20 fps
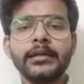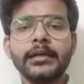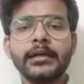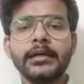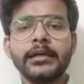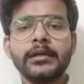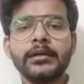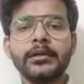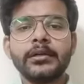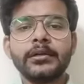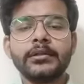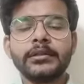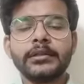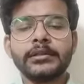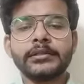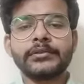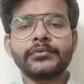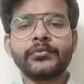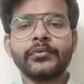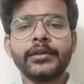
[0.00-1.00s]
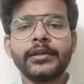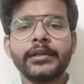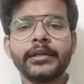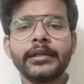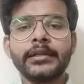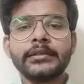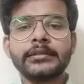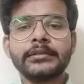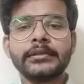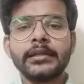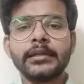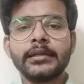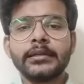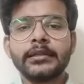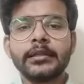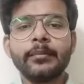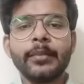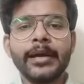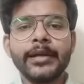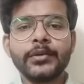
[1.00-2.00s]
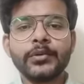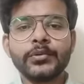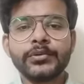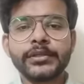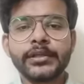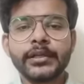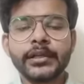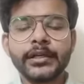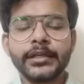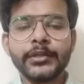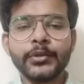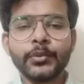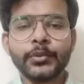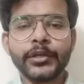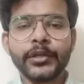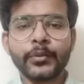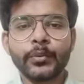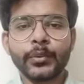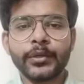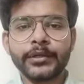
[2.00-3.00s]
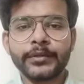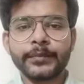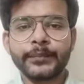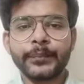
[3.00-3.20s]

a string is by using a new keyword.